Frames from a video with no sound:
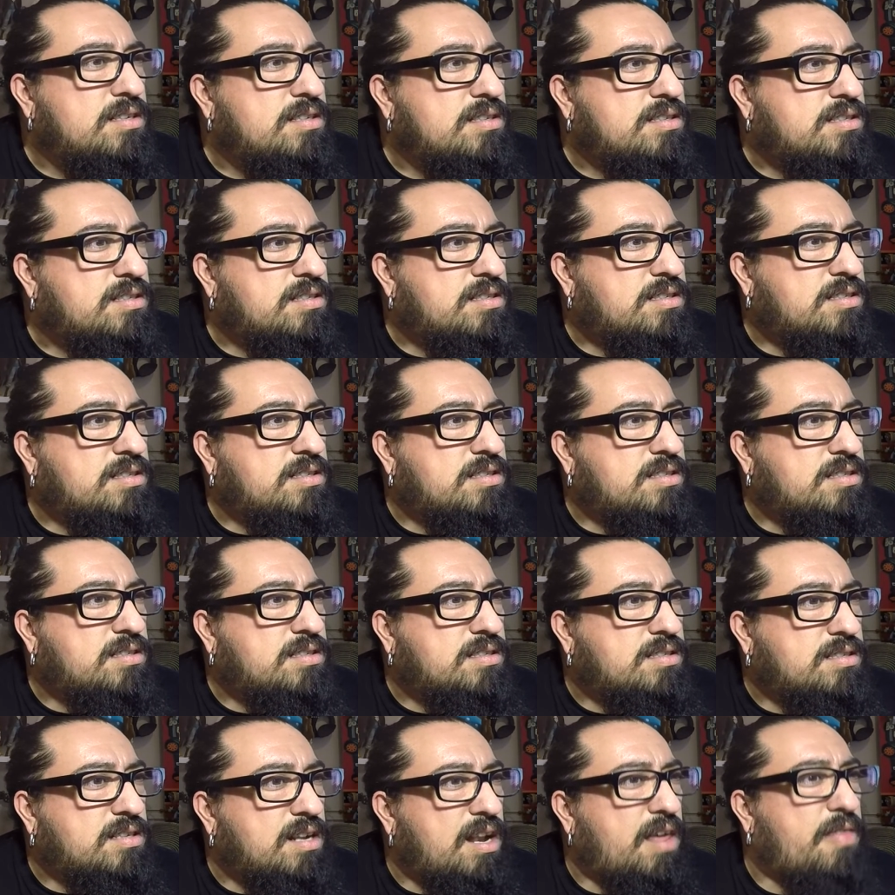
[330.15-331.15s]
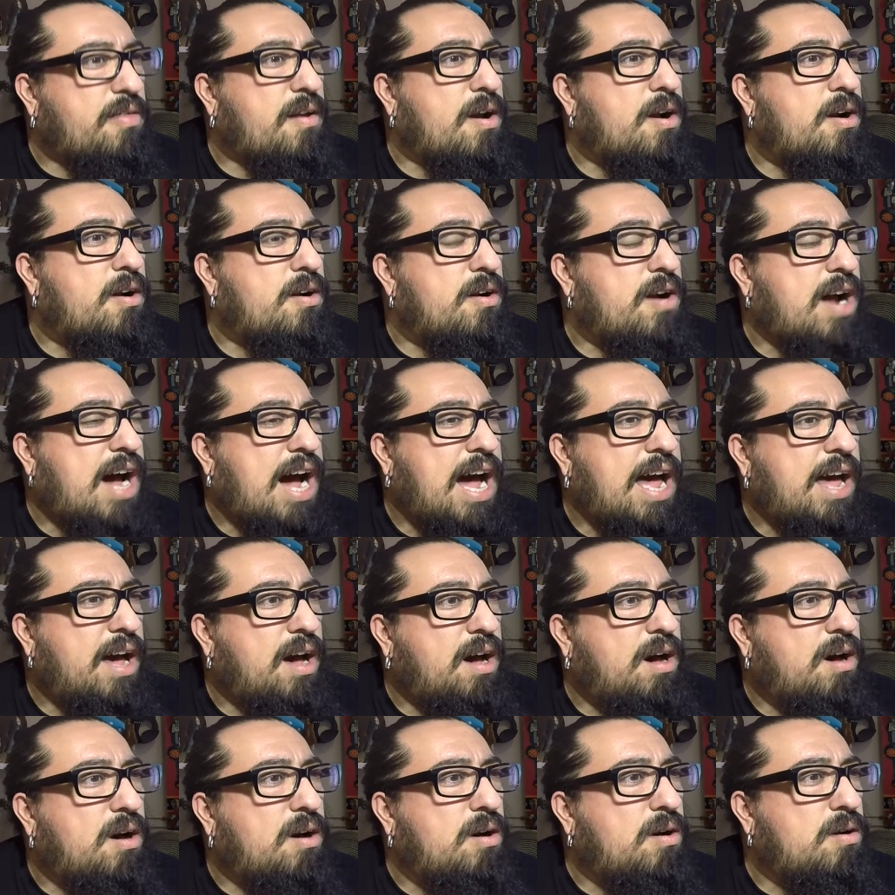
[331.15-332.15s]

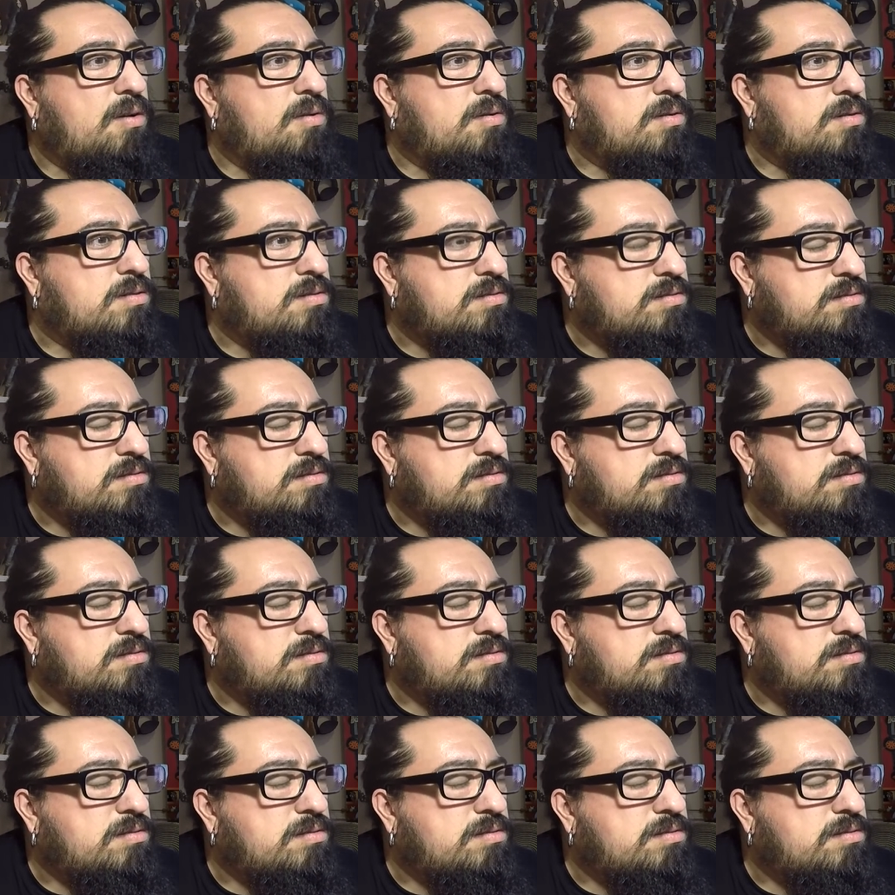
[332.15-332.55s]
Slither.io?